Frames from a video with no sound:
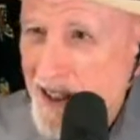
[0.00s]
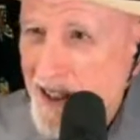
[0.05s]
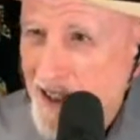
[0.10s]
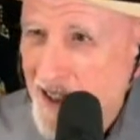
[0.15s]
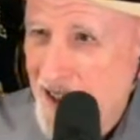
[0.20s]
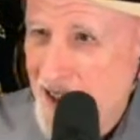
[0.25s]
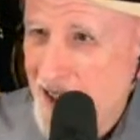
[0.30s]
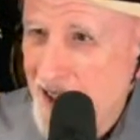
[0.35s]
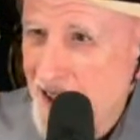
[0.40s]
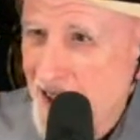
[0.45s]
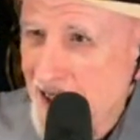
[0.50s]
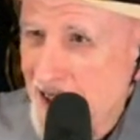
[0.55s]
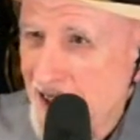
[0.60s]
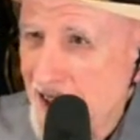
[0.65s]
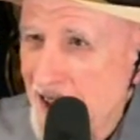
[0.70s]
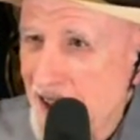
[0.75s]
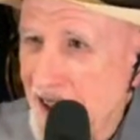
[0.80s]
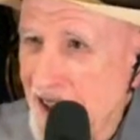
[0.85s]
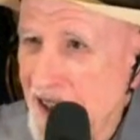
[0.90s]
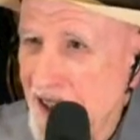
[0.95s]
Philippines.
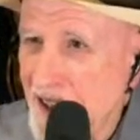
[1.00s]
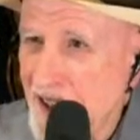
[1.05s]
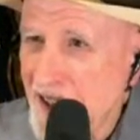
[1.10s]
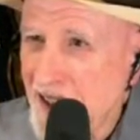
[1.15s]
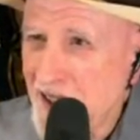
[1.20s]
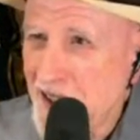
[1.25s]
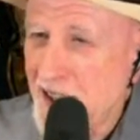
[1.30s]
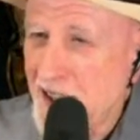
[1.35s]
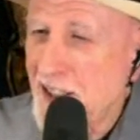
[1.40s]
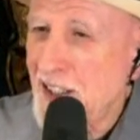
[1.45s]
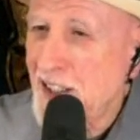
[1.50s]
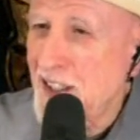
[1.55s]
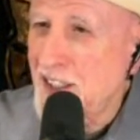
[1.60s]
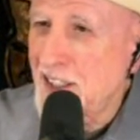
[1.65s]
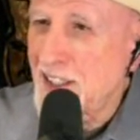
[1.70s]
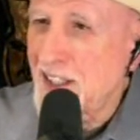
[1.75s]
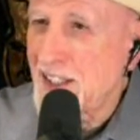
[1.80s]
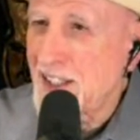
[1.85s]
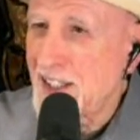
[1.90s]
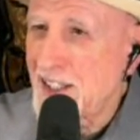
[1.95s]
Hi. So it's Wednesday
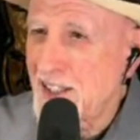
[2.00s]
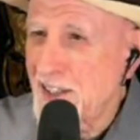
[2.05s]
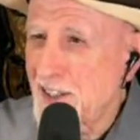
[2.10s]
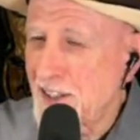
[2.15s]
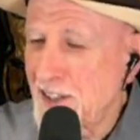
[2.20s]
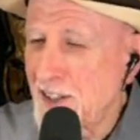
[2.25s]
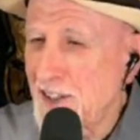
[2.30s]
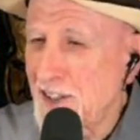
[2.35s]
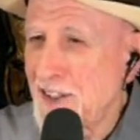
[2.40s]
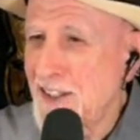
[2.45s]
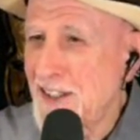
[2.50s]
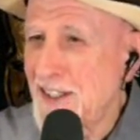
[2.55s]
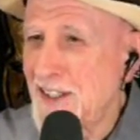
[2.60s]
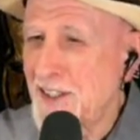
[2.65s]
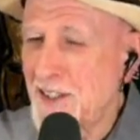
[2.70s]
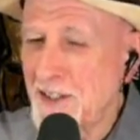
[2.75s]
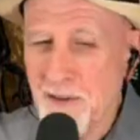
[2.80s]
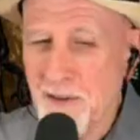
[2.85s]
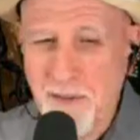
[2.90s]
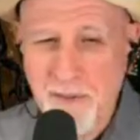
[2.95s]
for her.
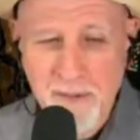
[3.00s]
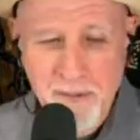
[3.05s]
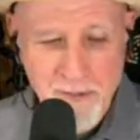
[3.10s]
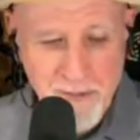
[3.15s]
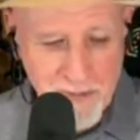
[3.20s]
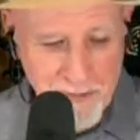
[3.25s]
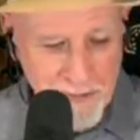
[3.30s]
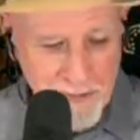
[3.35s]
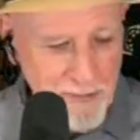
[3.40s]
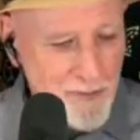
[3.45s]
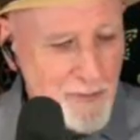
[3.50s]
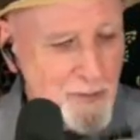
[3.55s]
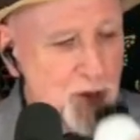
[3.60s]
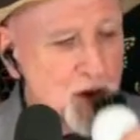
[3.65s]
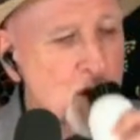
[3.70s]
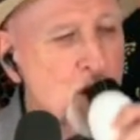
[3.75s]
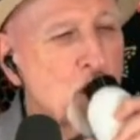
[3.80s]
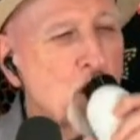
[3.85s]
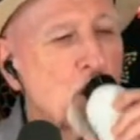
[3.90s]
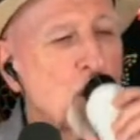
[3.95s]
Hi, Claire. We
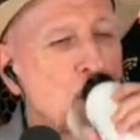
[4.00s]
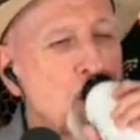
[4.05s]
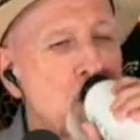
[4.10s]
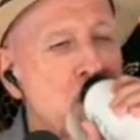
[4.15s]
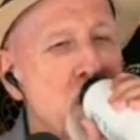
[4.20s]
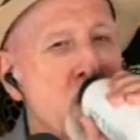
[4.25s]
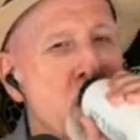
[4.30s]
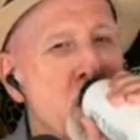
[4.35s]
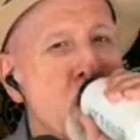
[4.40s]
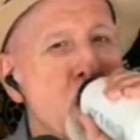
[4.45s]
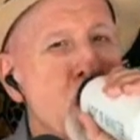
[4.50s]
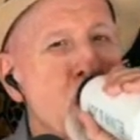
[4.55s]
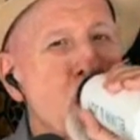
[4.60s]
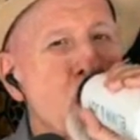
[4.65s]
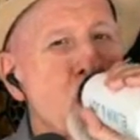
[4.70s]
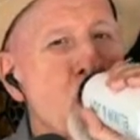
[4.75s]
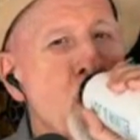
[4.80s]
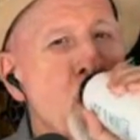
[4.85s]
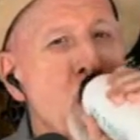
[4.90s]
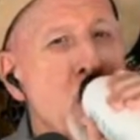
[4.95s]
love you. Sending you
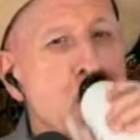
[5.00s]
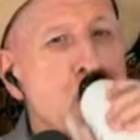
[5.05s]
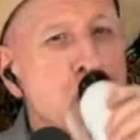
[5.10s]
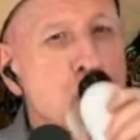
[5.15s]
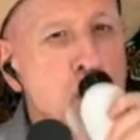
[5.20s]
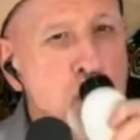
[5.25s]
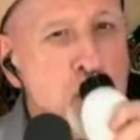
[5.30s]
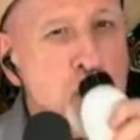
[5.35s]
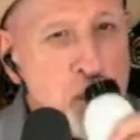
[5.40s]
lots of love.